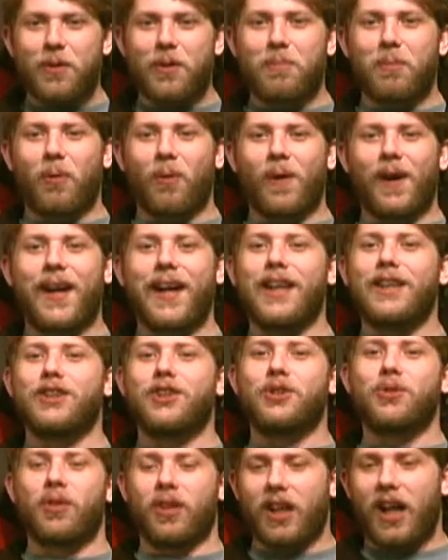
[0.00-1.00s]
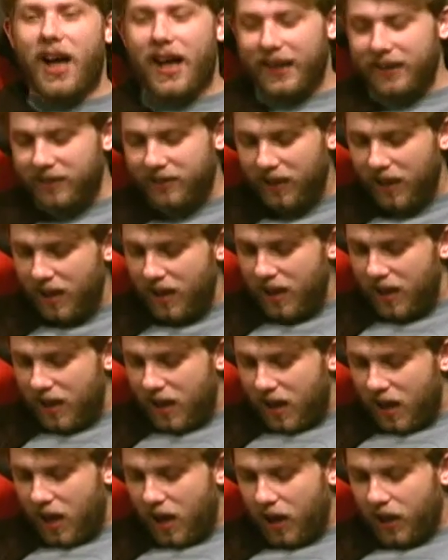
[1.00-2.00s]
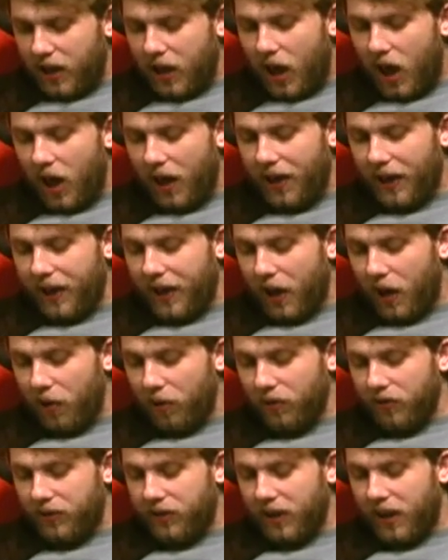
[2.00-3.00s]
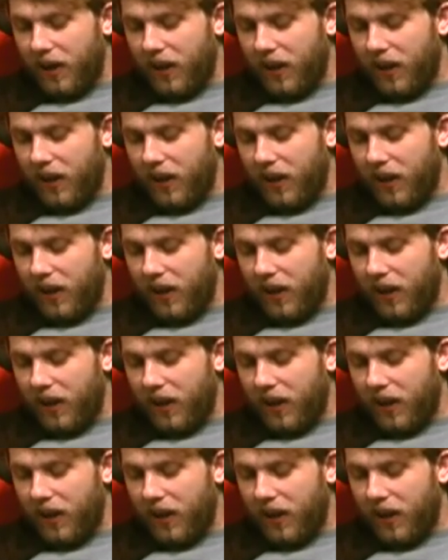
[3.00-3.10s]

the Marines utilized Conoco's